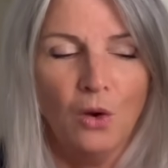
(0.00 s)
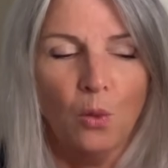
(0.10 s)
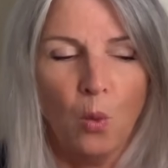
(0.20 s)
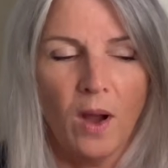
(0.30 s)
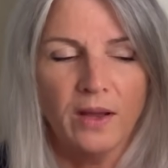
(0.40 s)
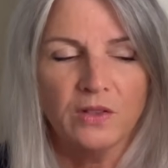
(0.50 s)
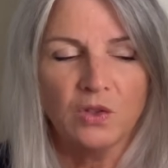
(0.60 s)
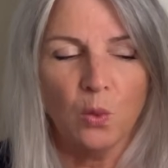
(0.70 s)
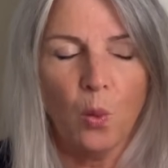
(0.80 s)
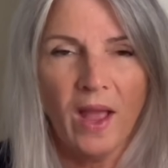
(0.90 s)

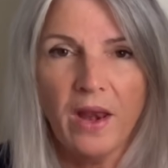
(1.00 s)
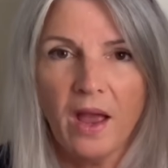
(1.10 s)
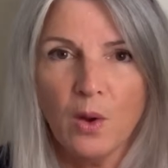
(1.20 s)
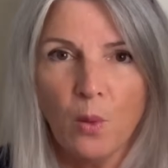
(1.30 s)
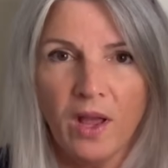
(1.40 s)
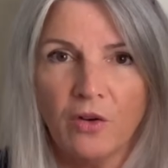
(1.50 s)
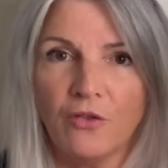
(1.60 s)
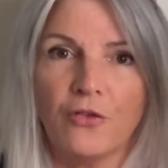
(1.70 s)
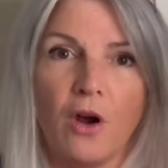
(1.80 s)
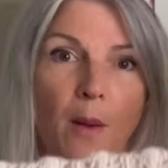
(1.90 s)
was when I went
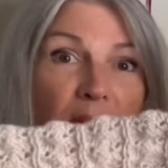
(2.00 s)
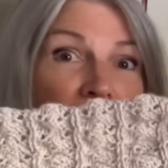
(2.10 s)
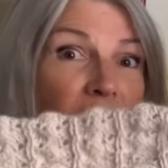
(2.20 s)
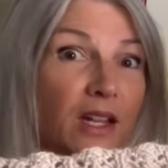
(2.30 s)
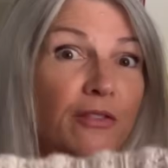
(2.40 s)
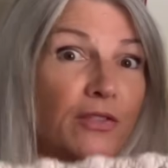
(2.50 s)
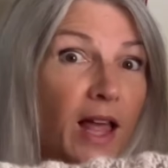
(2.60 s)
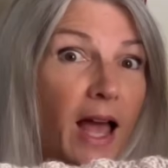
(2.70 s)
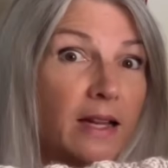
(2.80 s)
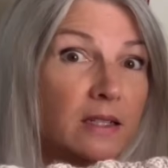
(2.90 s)
from knitting
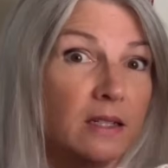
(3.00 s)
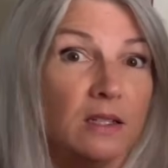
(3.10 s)
flat,